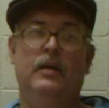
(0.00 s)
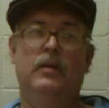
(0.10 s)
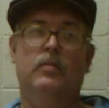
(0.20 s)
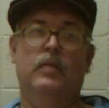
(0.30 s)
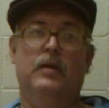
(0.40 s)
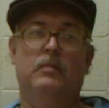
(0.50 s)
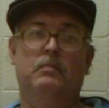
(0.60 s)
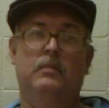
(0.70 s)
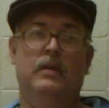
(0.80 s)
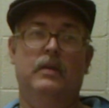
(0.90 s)
Well,
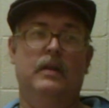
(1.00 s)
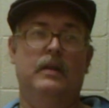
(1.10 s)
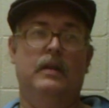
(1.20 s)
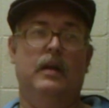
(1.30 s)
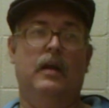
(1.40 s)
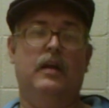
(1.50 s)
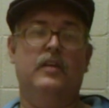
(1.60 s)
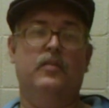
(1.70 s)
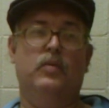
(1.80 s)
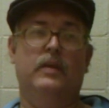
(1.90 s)

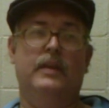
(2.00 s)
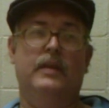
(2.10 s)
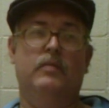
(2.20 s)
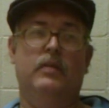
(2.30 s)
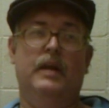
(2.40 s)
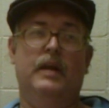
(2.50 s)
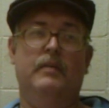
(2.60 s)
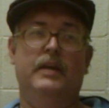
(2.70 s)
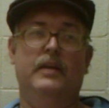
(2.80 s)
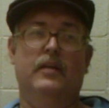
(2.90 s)
August 14th, we're
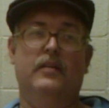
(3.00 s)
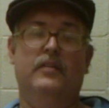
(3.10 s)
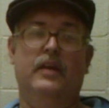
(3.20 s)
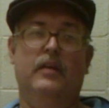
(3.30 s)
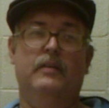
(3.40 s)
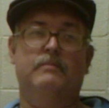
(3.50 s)
having a yard sale